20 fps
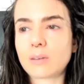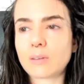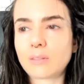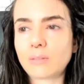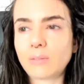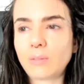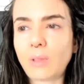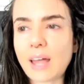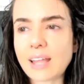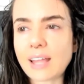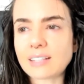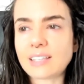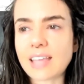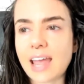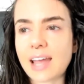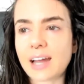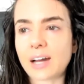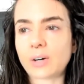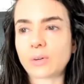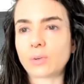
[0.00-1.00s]
let
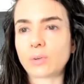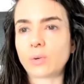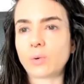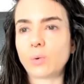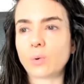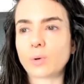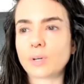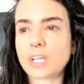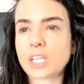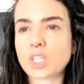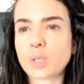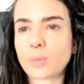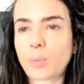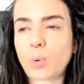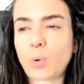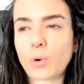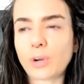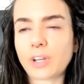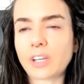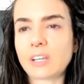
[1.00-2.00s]
down or
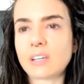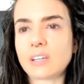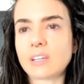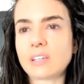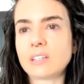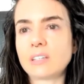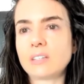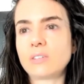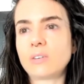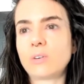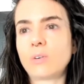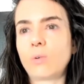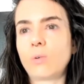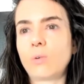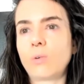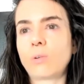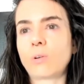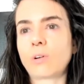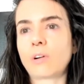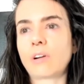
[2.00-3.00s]
disappointed
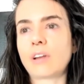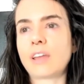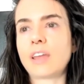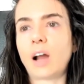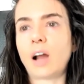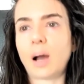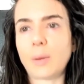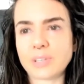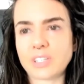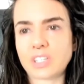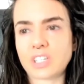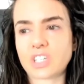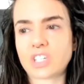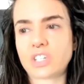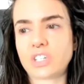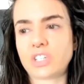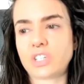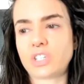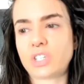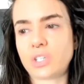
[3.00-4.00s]
or in
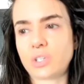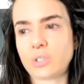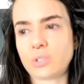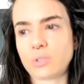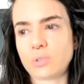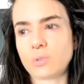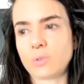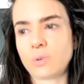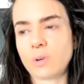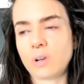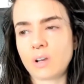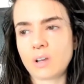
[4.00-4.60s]
opposition to